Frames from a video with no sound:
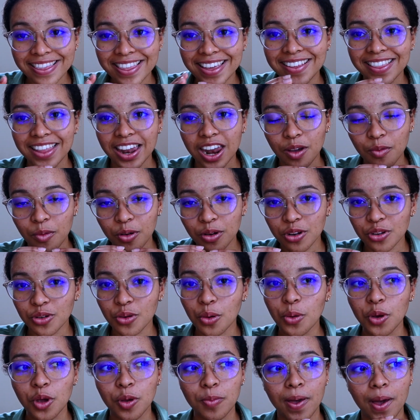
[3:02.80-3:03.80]
thing that I want to
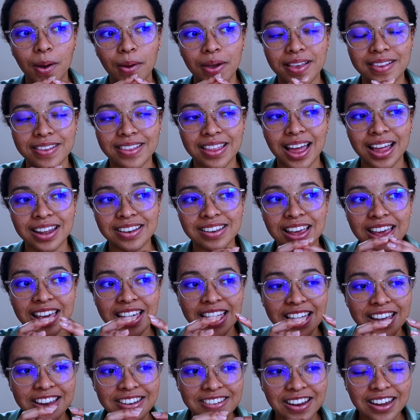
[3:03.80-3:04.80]
talk about, is that
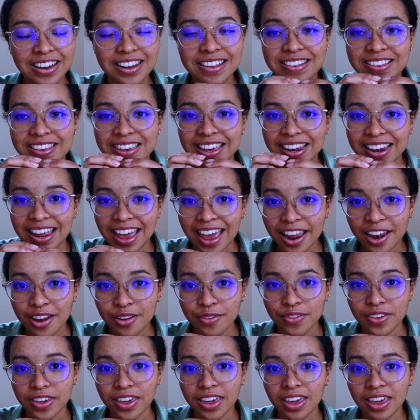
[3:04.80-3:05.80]
jealousy and
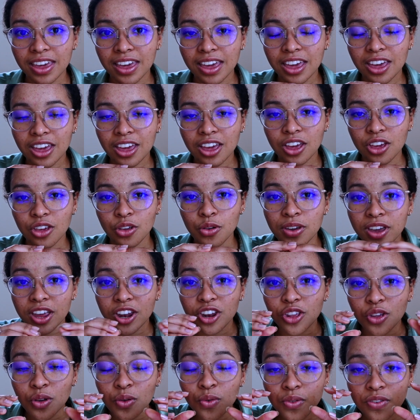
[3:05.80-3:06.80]
envy, you can
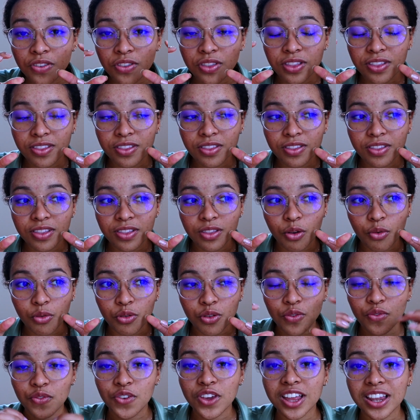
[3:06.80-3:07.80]
use
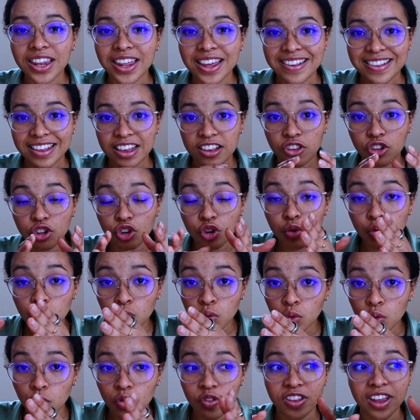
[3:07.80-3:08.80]
those feelings as
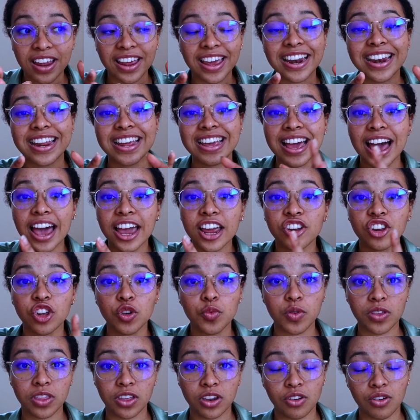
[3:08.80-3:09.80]
tools that can guide you
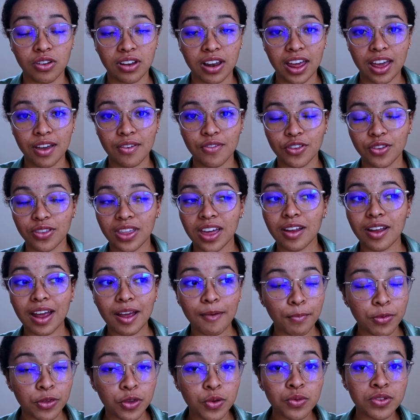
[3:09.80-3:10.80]
within your life. So
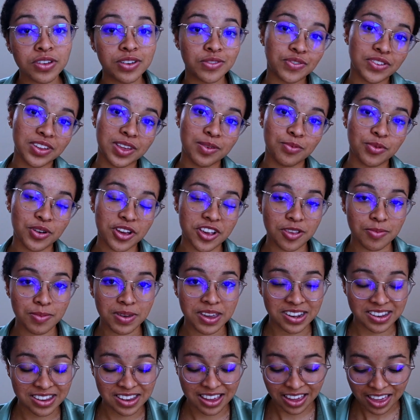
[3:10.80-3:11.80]
that beautifully brings
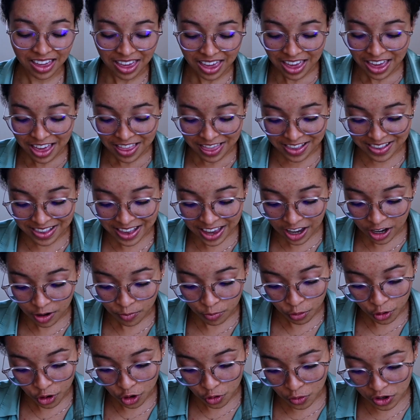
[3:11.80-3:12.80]
me to the second
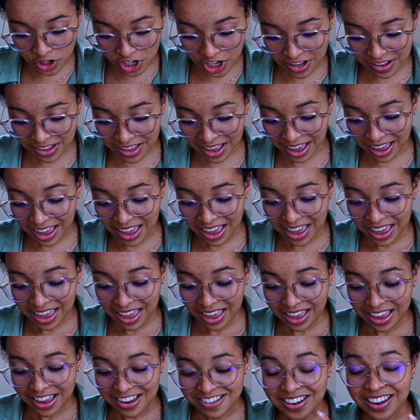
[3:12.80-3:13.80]
point, which is that
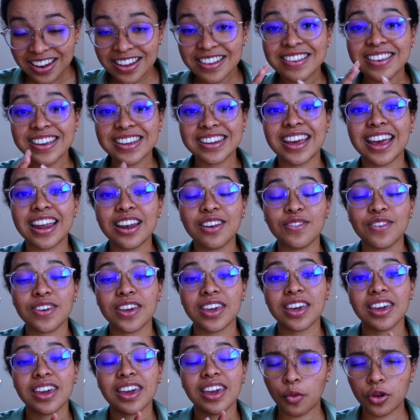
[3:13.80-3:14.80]
jealousy and
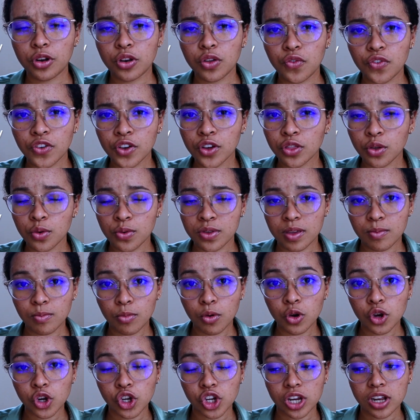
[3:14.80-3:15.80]
envy, when you feel those
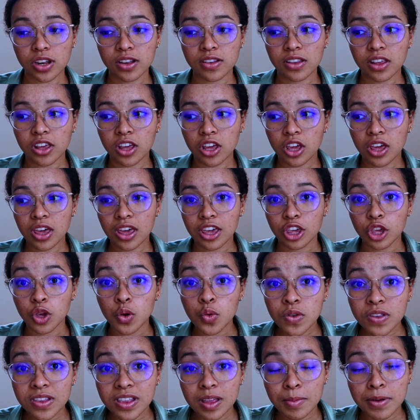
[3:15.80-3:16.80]
emotions,
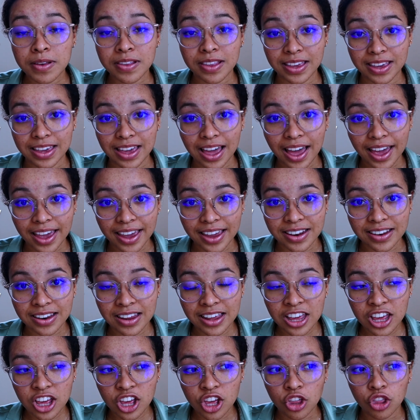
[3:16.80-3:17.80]
use them as a guide.
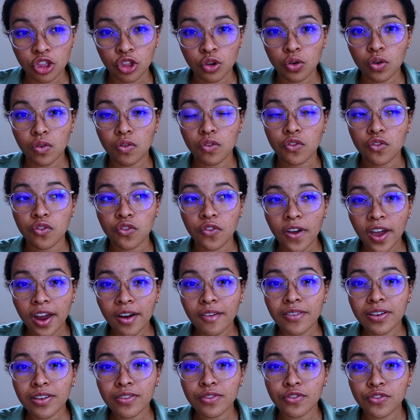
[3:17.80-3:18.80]
They're a
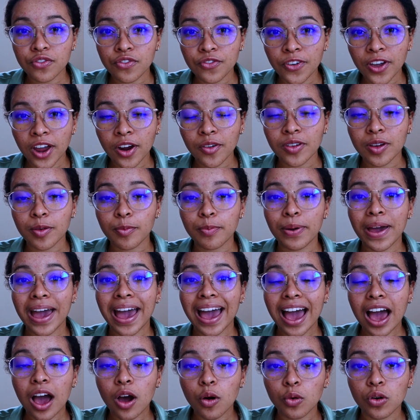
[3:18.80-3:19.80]
very
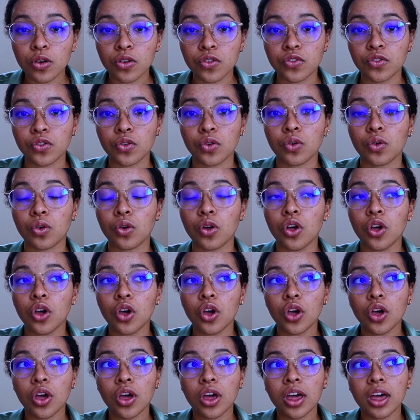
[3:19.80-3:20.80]
powerful
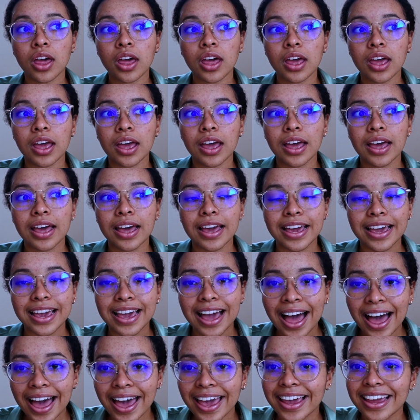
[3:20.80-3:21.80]

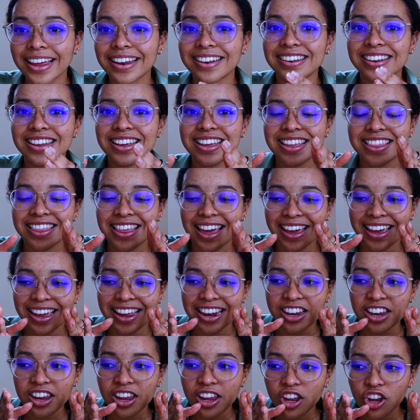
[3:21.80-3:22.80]
guide that
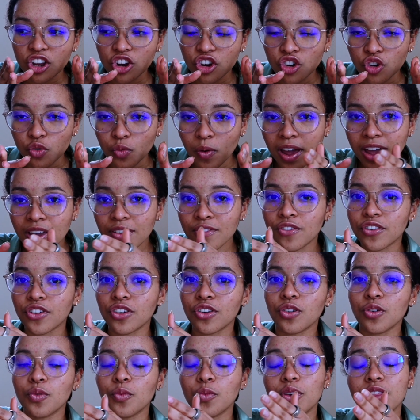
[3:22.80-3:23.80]
can drive
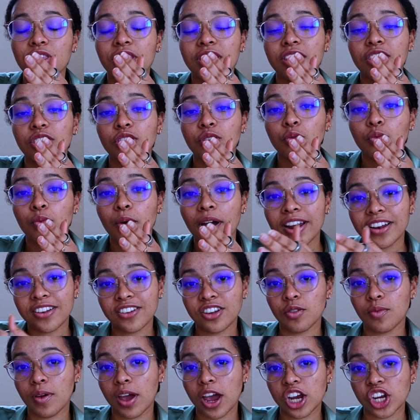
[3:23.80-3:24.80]
you within the right
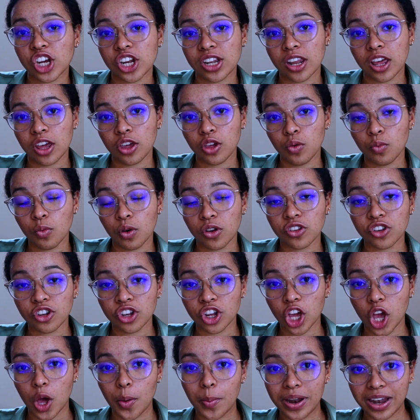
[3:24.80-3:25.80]
direction that you want
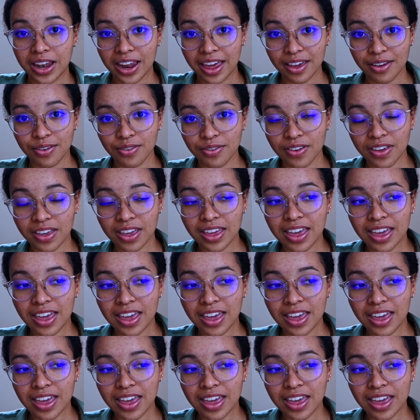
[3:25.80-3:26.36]
to go in life.